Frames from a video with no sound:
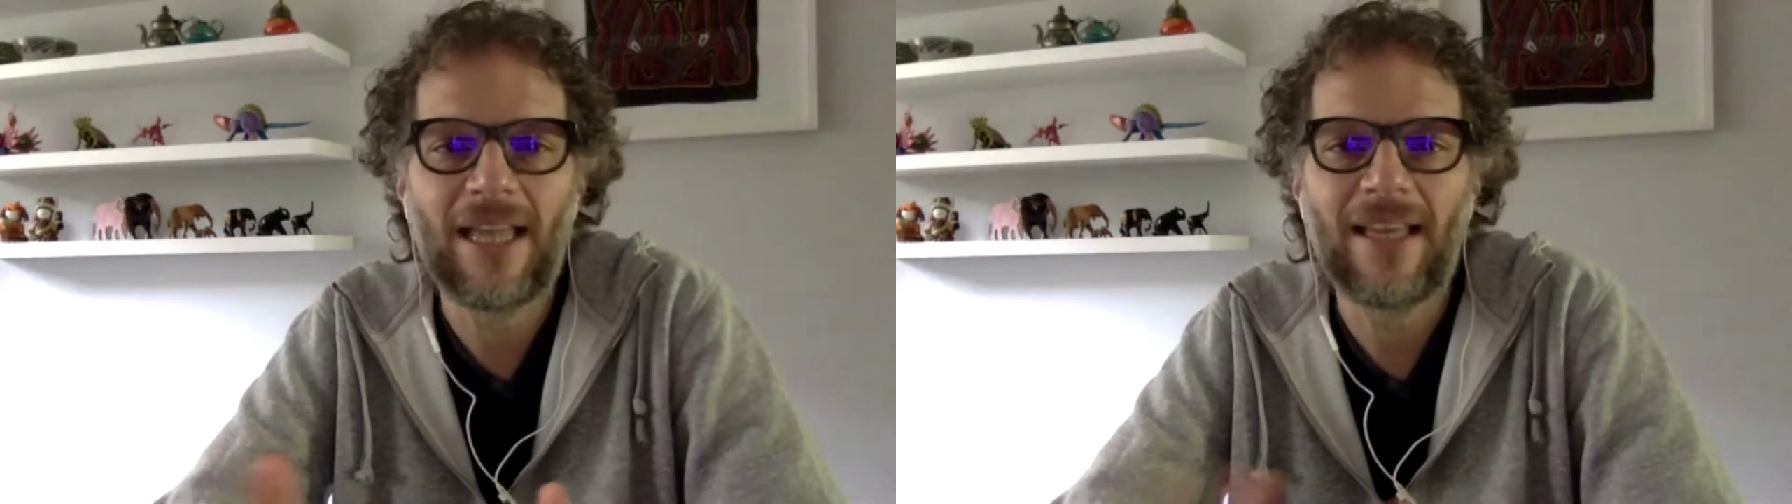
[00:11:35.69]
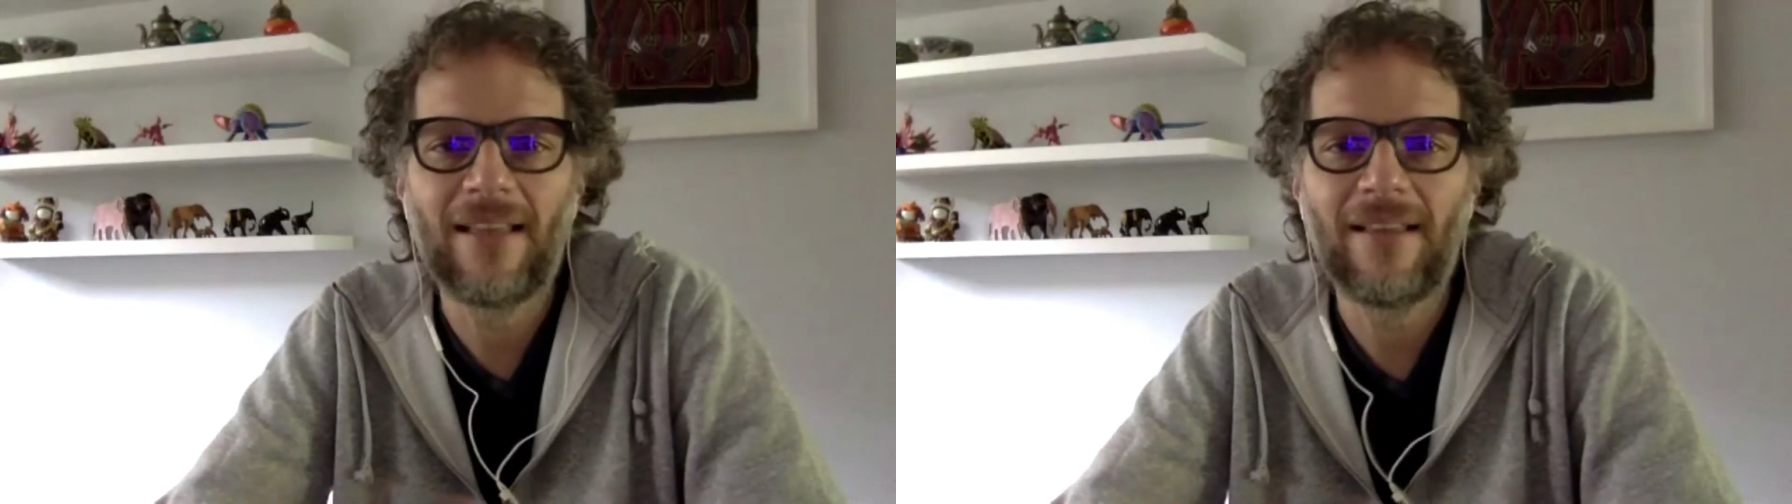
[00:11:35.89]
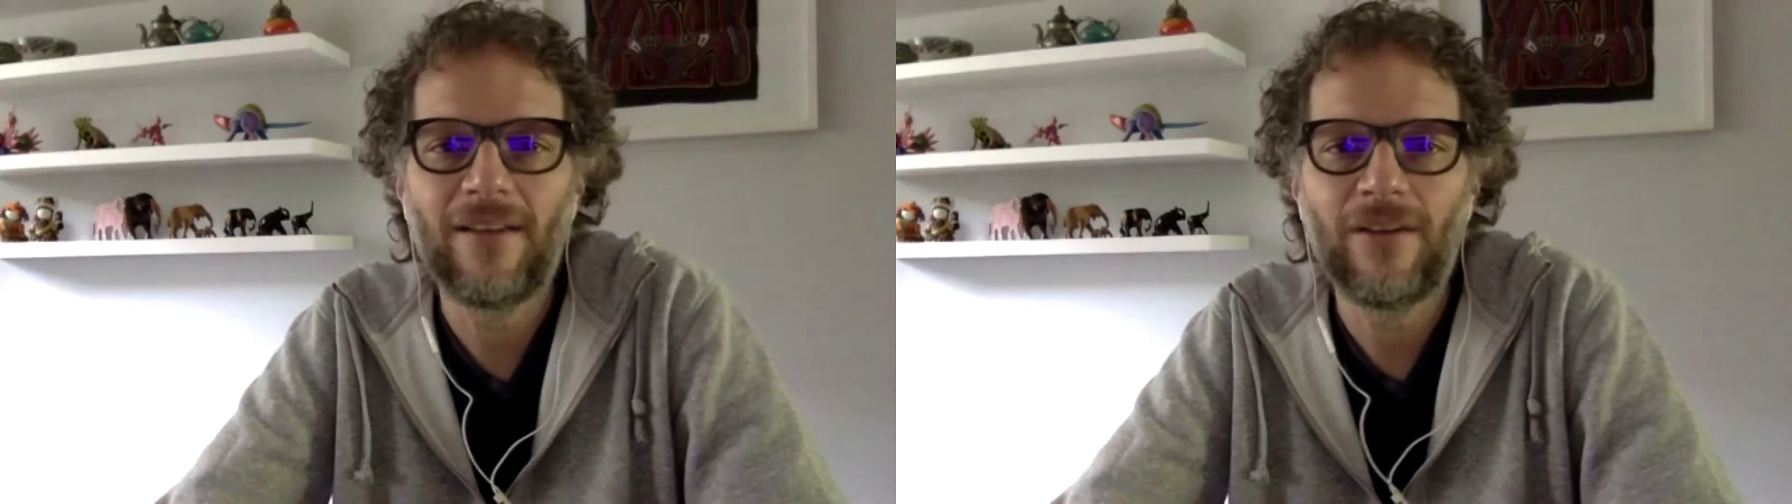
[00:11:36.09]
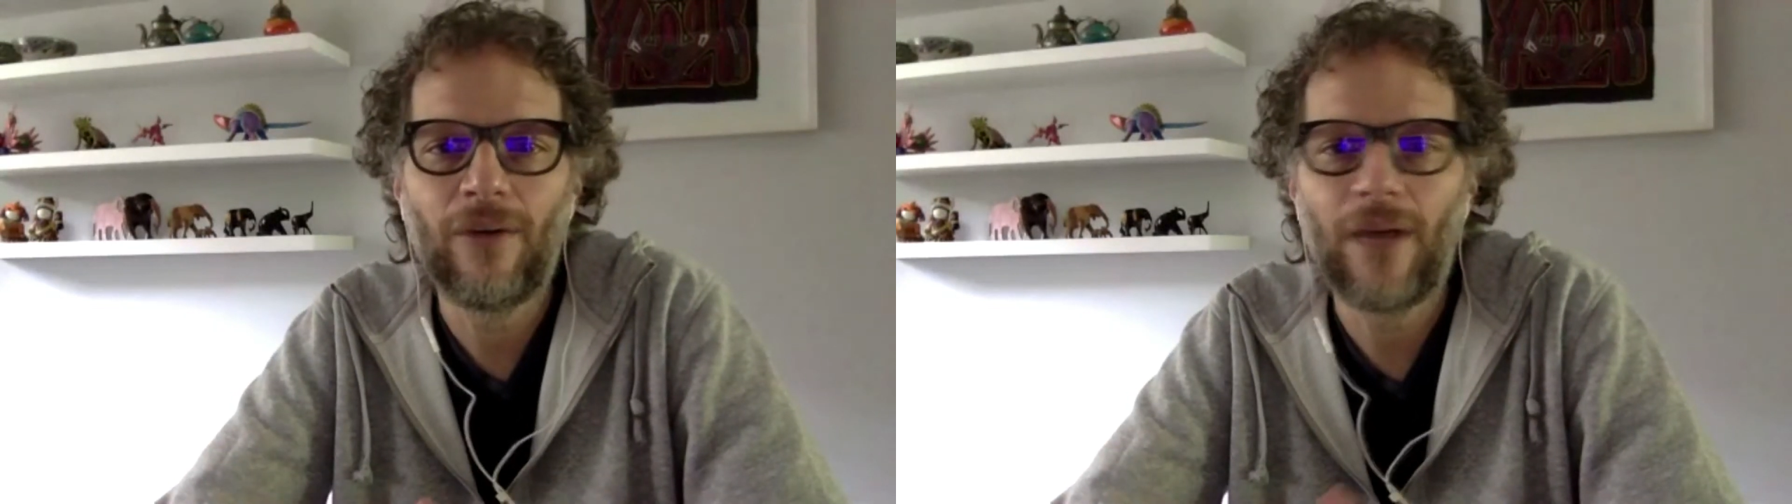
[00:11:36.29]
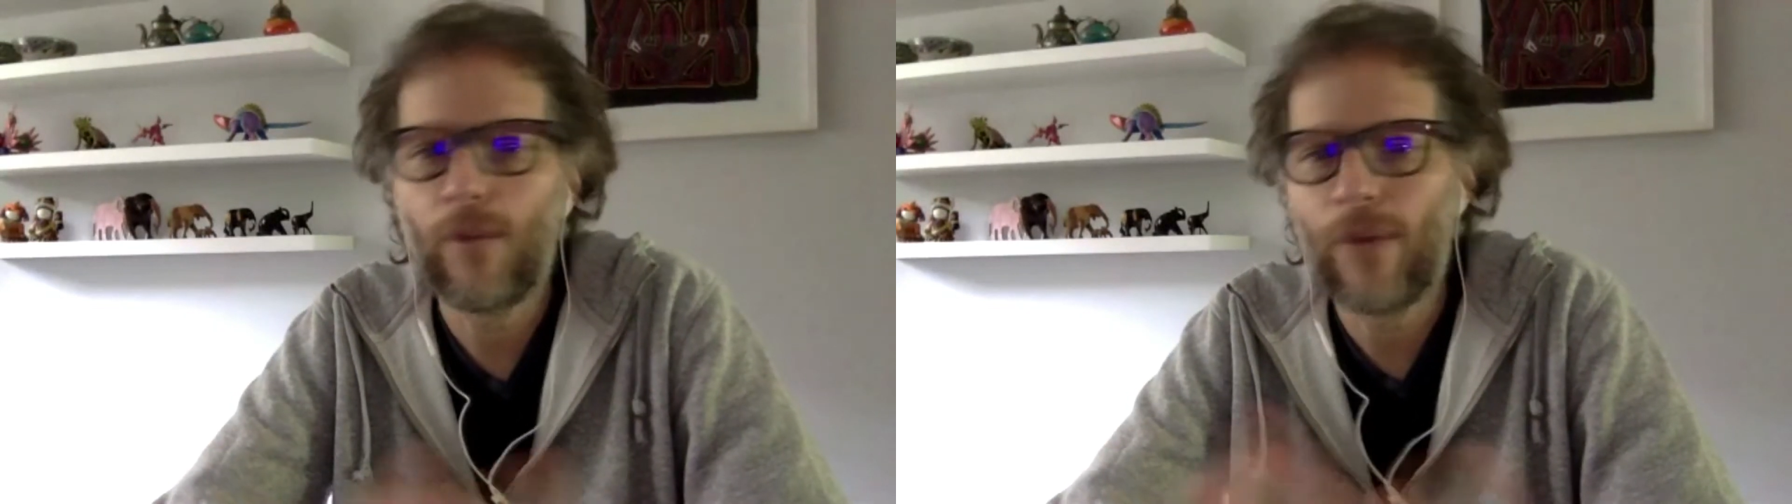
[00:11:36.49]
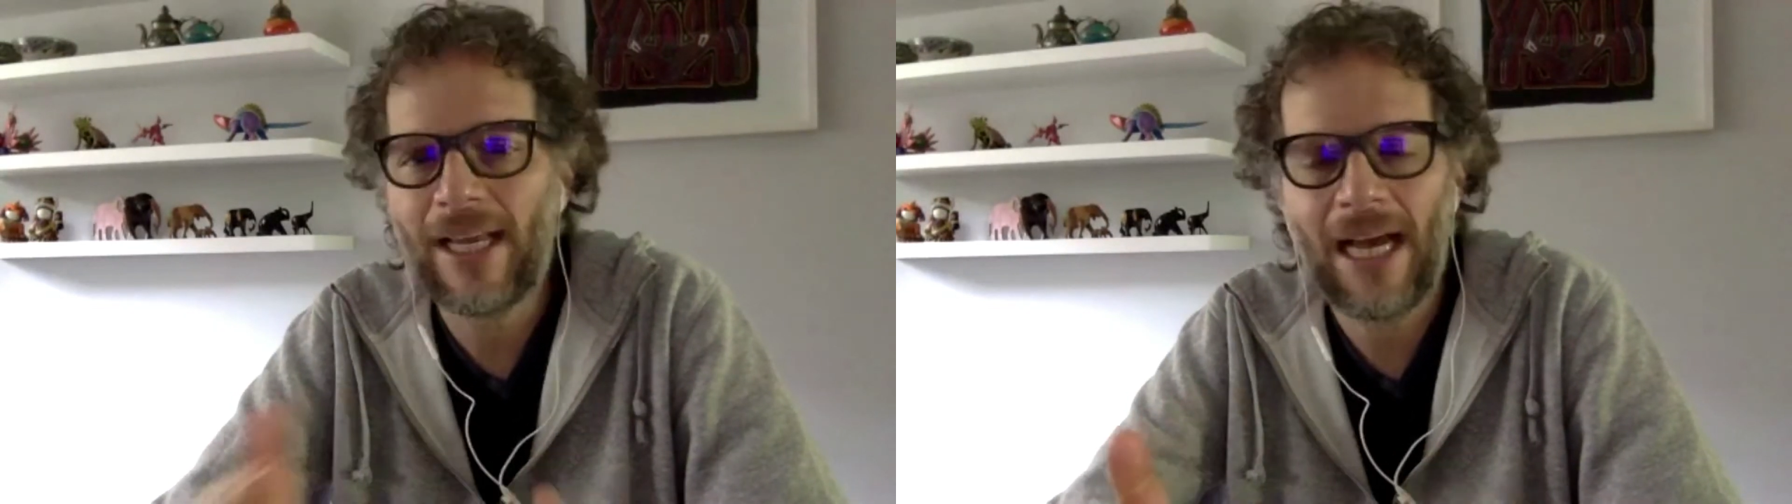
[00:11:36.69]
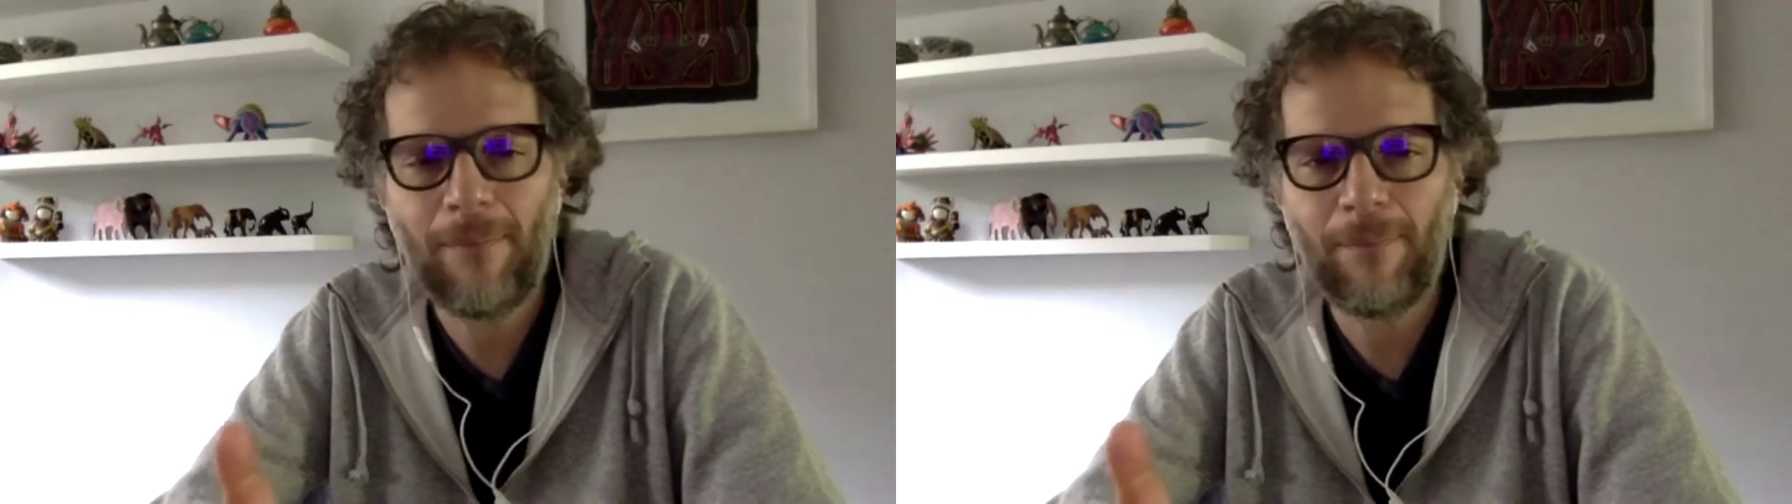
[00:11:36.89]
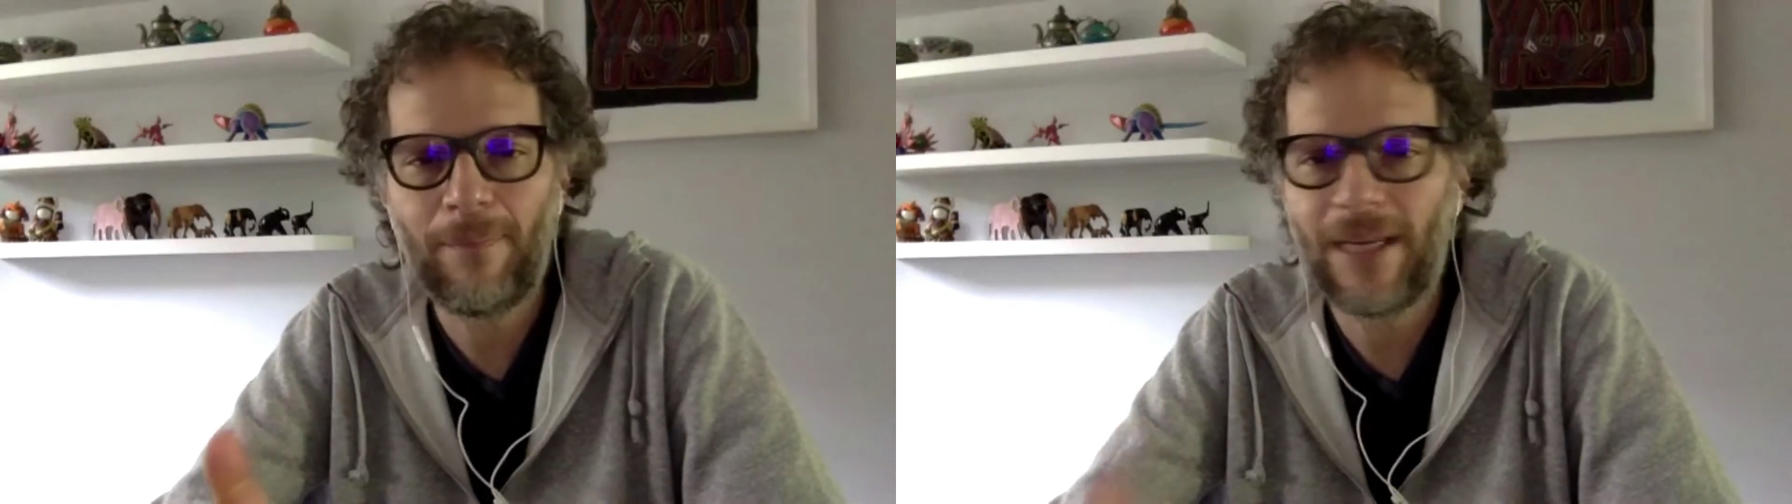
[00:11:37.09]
Like, I wake up